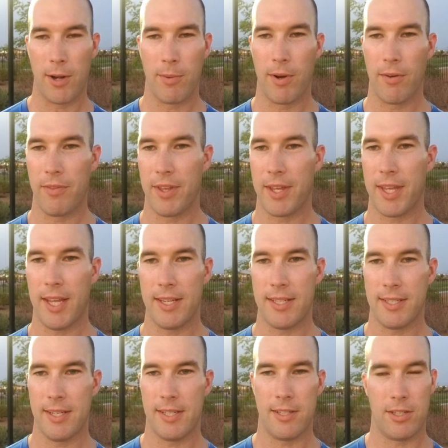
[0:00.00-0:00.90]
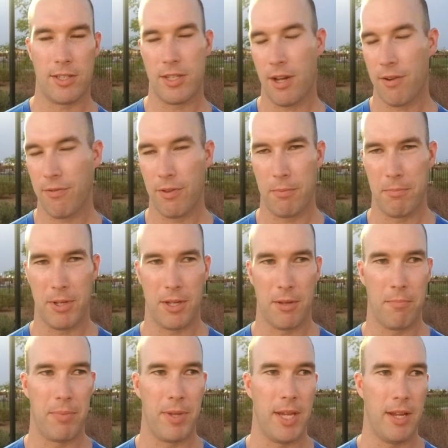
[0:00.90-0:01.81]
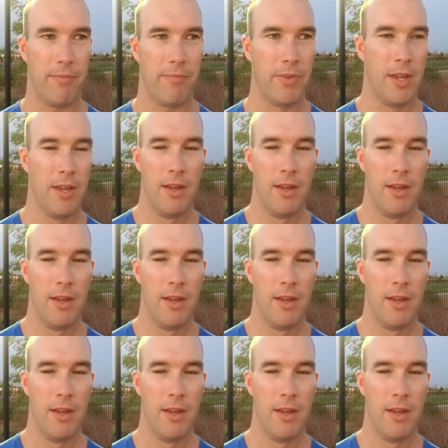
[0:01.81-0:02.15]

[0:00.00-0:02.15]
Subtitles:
whatever the case is, it's tough for them to compete.